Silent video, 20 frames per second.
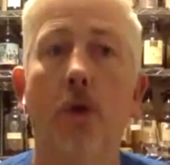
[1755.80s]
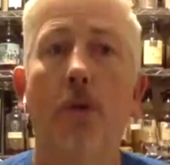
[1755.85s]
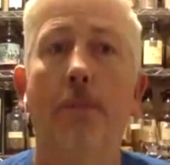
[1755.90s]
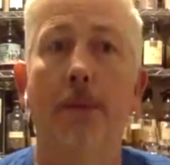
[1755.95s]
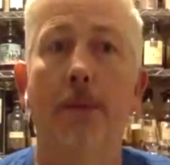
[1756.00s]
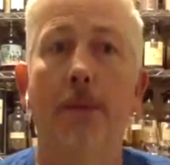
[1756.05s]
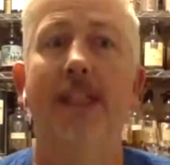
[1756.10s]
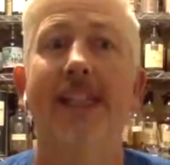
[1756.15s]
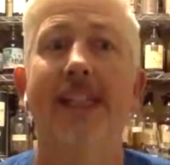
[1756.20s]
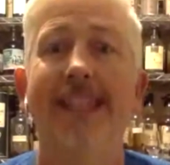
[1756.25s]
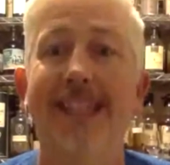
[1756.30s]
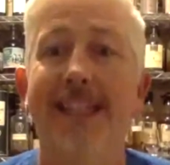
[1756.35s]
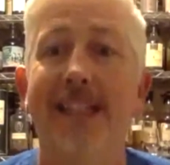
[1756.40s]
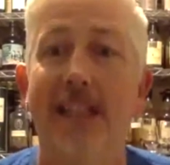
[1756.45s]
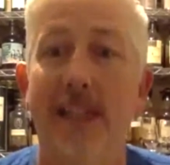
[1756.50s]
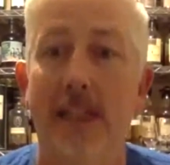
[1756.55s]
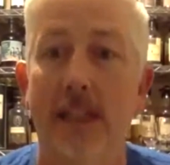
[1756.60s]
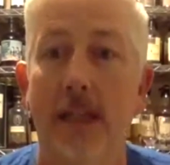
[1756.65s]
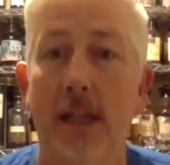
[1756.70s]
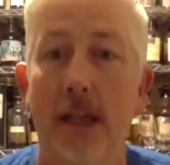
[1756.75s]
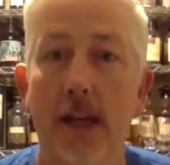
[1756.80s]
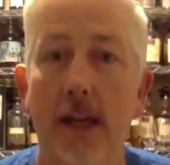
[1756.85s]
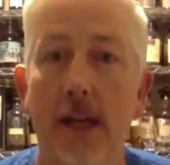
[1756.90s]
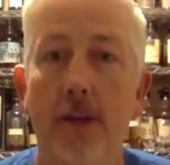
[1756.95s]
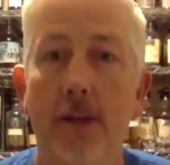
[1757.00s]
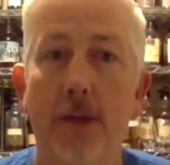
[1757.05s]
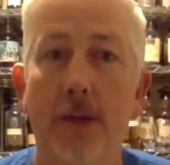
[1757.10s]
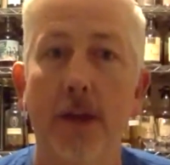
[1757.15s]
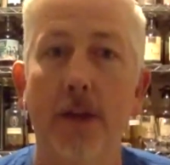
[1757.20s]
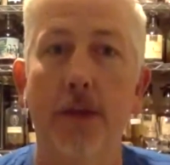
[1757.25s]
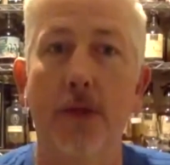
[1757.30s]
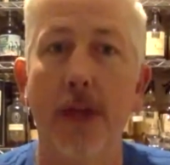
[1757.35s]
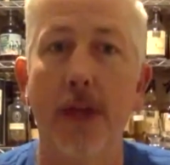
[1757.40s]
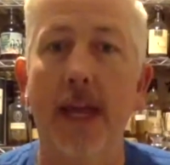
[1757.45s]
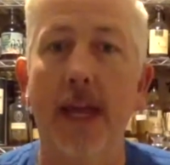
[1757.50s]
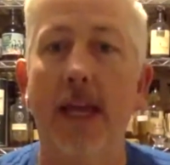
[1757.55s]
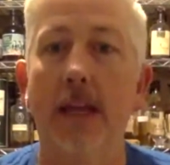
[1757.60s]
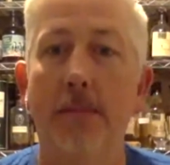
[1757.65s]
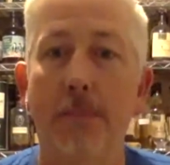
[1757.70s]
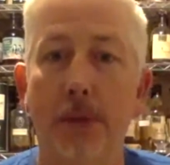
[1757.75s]
pleased that
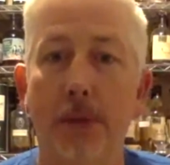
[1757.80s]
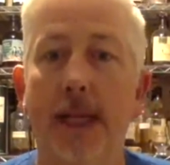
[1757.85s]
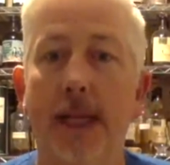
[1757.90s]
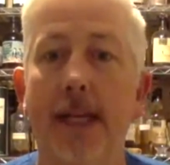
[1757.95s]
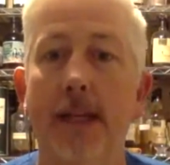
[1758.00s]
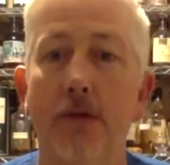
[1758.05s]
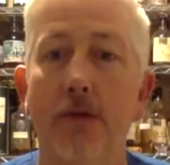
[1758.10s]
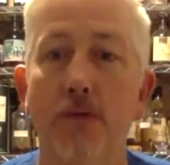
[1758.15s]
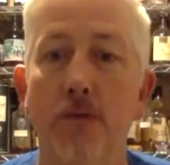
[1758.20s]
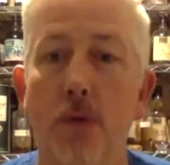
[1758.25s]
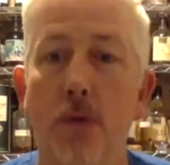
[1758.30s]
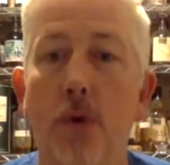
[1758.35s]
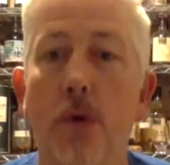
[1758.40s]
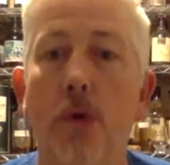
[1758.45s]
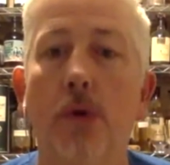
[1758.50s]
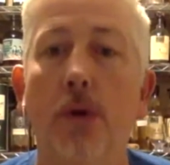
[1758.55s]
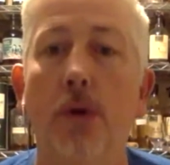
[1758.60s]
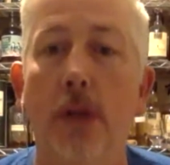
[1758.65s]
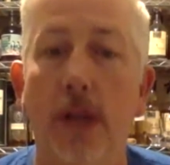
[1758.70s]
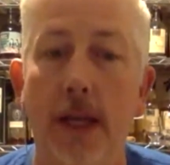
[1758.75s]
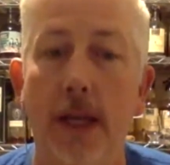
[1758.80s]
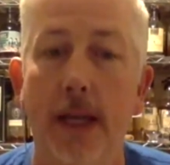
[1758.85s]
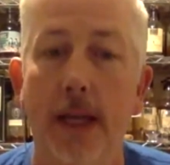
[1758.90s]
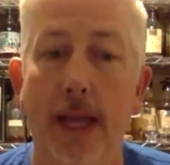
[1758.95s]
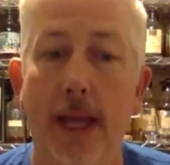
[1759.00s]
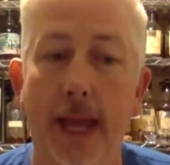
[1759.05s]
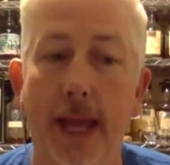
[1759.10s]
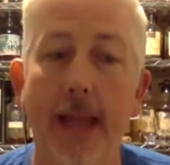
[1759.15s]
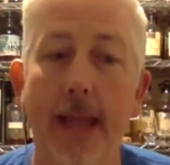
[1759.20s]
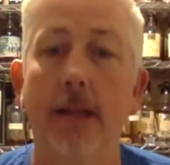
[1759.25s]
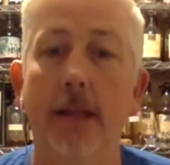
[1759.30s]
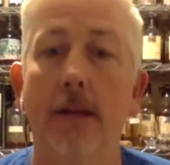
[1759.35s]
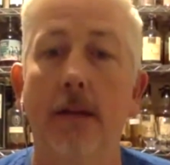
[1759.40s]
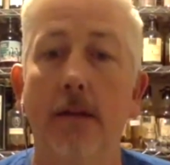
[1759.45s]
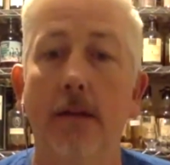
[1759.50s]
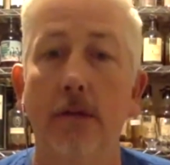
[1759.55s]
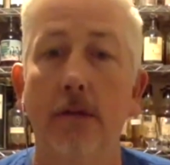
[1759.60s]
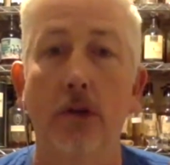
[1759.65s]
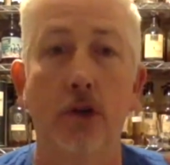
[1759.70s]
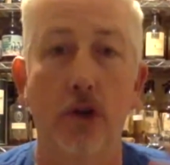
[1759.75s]
they had played a role in
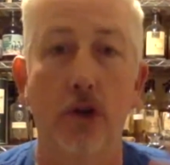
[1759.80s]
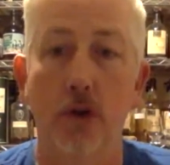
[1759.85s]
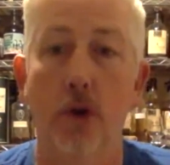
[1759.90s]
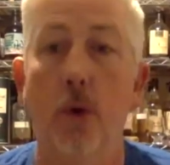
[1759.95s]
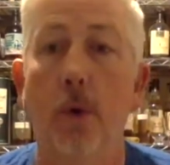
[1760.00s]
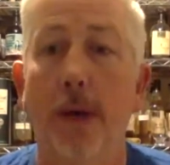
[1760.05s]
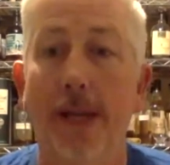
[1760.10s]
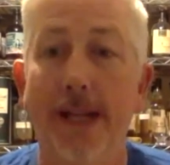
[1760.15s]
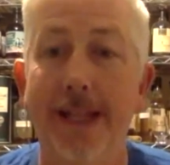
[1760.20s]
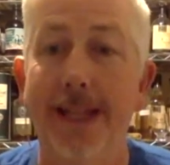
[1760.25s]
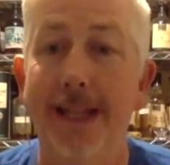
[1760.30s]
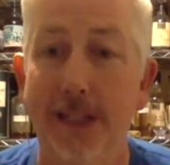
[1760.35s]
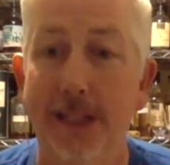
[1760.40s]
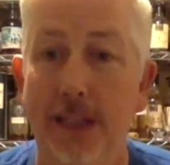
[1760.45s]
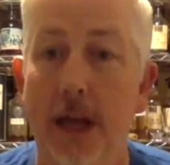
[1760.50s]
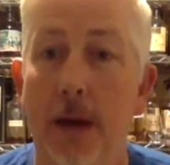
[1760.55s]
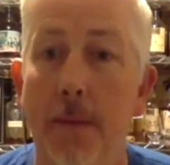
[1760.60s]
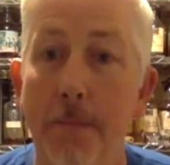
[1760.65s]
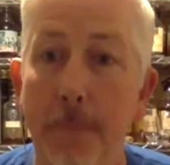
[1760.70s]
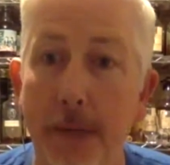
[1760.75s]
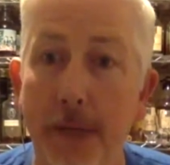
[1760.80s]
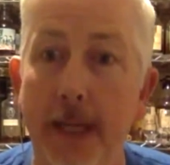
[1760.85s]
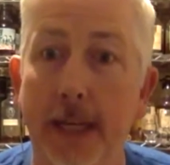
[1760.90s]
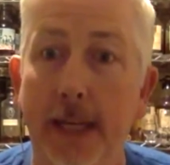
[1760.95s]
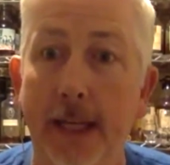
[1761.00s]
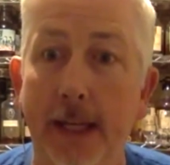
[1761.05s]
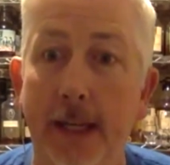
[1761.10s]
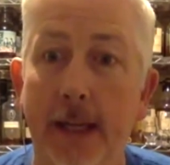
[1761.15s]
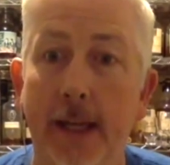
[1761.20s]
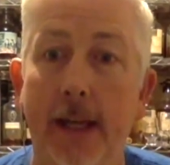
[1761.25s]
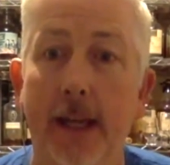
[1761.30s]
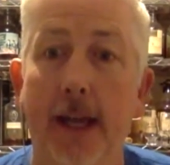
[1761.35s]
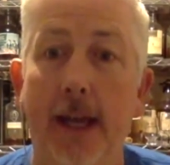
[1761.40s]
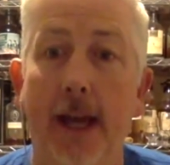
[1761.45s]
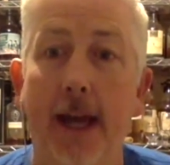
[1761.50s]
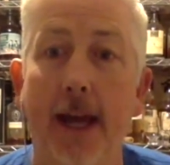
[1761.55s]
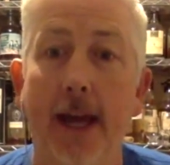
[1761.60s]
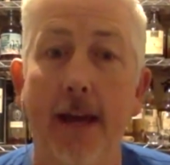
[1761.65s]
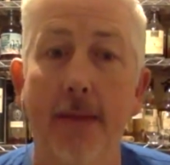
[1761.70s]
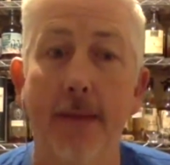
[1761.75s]
growing this company.
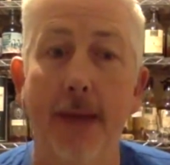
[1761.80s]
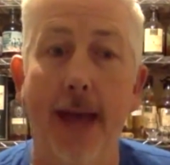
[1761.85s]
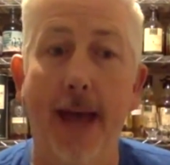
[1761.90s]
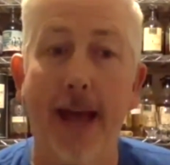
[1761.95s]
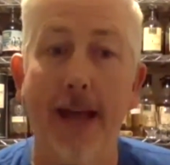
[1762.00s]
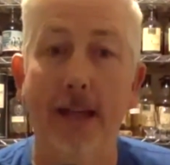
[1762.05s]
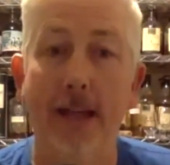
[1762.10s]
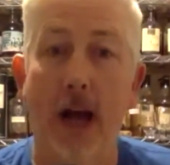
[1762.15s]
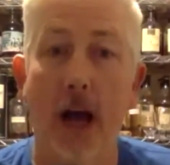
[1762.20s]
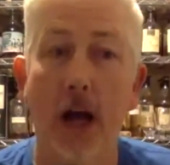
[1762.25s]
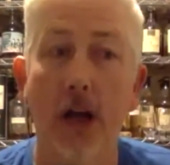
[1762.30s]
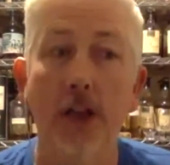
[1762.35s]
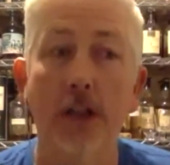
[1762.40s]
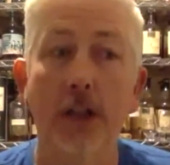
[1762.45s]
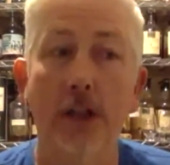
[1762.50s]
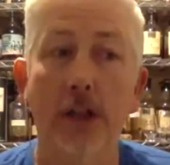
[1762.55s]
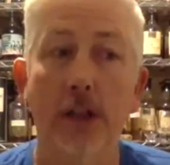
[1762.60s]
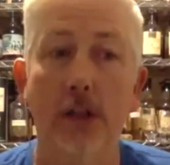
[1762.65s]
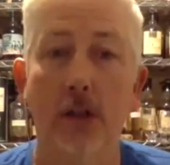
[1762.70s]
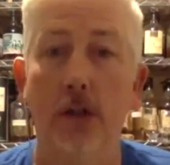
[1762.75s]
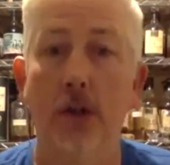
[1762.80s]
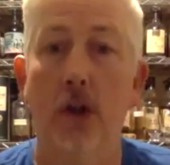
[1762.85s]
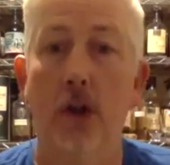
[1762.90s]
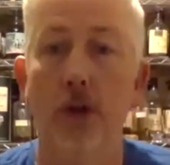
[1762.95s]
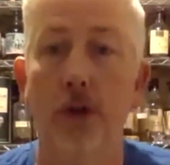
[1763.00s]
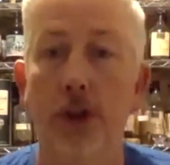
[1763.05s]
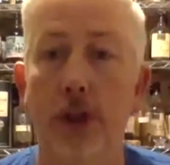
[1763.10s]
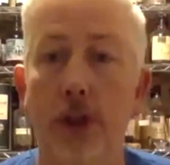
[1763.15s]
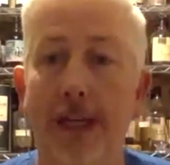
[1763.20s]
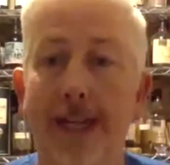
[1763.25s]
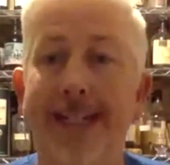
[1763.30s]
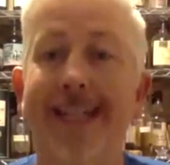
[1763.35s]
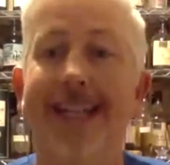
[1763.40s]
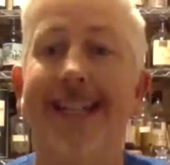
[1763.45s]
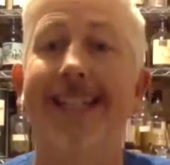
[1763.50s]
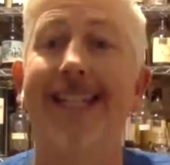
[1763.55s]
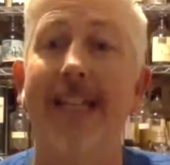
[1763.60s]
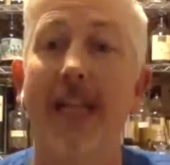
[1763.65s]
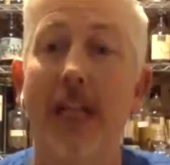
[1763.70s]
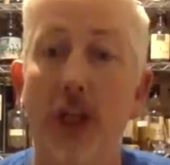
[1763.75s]
And us launching an
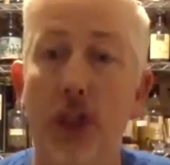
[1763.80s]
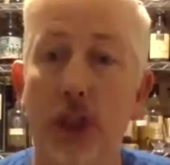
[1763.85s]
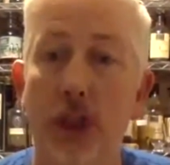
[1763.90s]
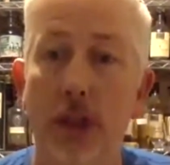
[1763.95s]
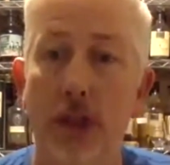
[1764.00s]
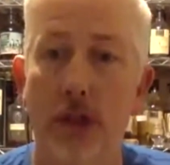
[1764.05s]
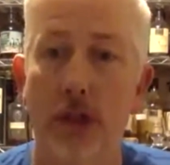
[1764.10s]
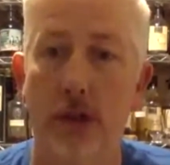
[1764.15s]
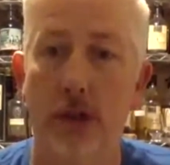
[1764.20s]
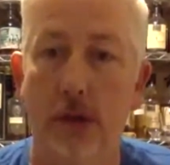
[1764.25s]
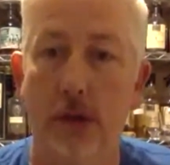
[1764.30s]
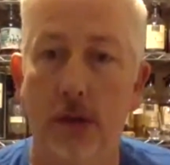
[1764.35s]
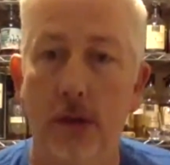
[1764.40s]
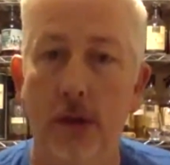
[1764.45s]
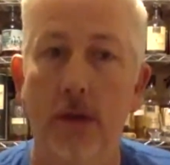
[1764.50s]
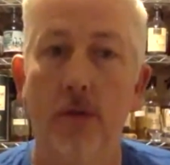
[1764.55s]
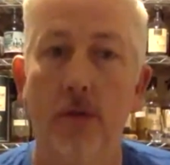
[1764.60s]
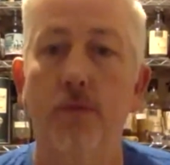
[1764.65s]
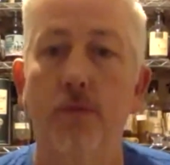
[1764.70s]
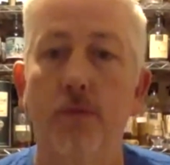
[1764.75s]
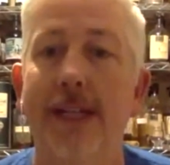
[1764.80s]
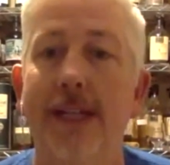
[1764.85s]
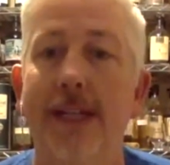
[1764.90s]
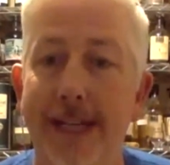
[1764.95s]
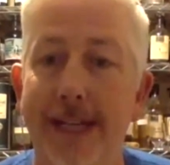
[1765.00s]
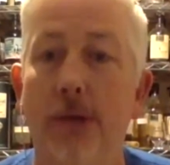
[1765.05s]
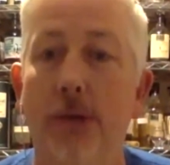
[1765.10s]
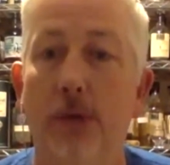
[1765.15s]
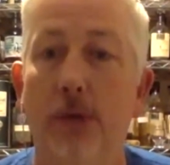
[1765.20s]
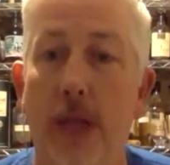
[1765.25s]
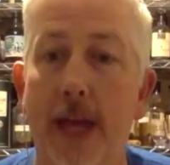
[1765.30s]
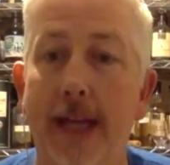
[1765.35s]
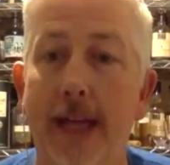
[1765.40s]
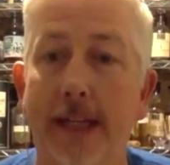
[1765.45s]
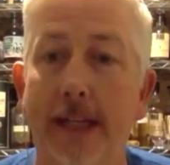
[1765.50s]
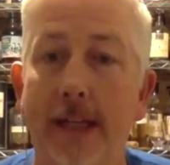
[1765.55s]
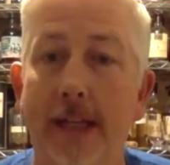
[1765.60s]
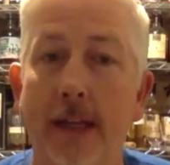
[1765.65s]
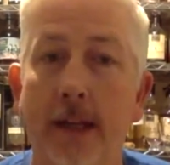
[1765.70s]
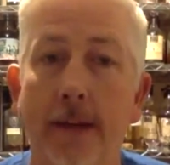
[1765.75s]
additional retail
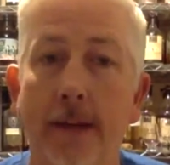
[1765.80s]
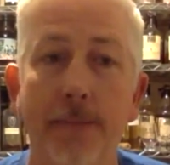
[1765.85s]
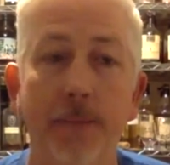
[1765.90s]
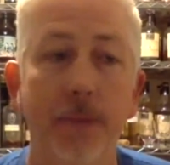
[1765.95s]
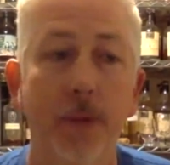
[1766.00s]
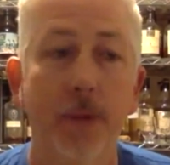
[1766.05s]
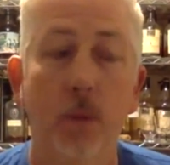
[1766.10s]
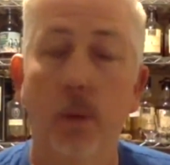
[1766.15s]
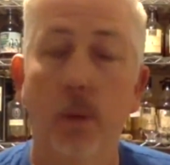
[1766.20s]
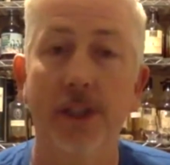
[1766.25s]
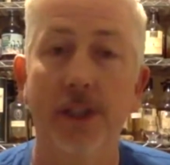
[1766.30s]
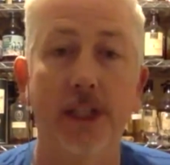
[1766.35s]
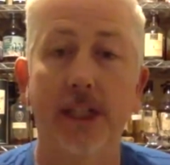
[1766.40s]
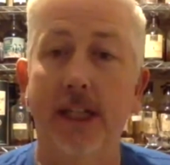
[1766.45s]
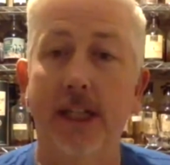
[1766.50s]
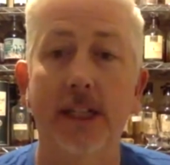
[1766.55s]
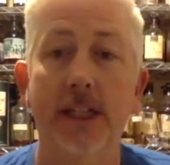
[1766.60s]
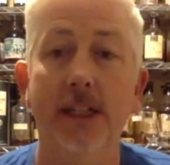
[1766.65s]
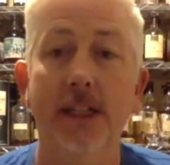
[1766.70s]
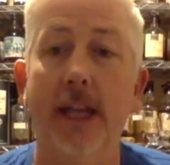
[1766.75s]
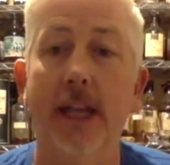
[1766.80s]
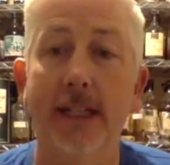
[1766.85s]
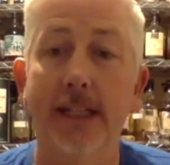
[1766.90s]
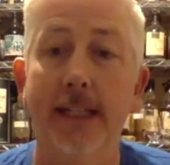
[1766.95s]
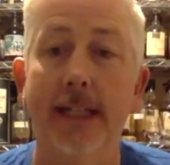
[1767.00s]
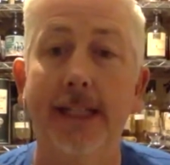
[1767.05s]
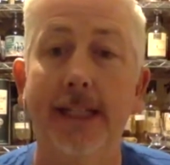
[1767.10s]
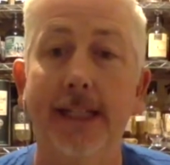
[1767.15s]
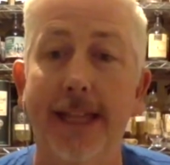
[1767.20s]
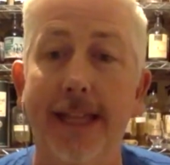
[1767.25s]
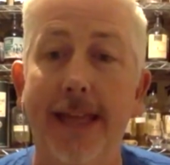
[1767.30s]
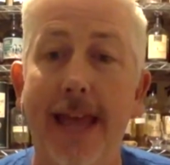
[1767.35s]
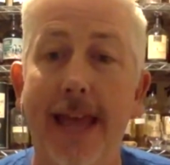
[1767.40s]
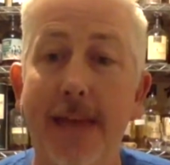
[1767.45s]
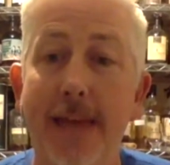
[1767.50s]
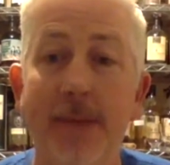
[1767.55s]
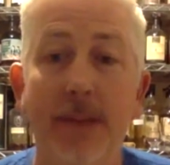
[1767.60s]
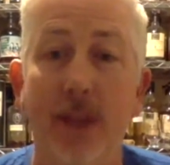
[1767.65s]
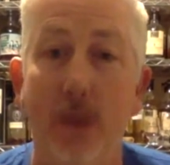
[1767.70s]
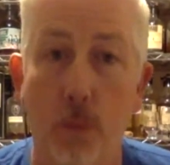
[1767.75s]
line was as exciting to
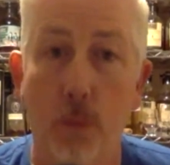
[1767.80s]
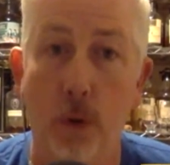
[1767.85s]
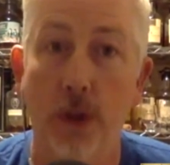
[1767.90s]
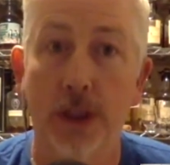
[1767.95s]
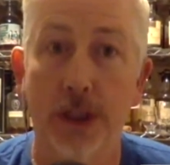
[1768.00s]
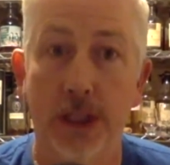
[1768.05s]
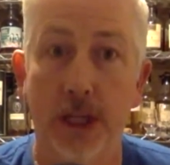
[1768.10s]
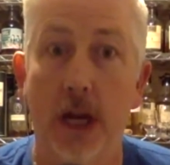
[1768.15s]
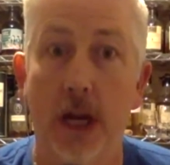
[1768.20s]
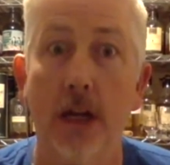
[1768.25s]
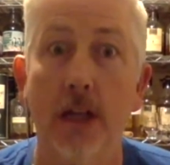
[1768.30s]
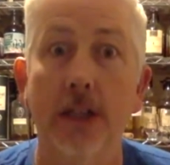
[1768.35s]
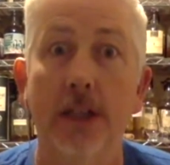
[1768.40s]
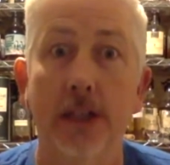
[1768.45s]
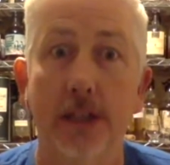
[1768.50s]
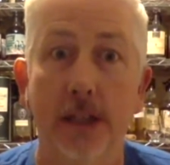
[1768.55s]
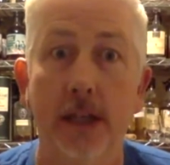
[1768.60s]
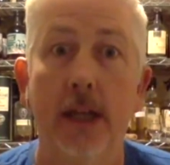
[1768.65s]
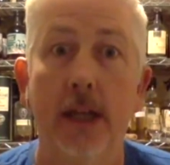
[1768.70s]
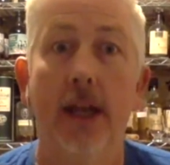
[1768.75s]
them as it was to us.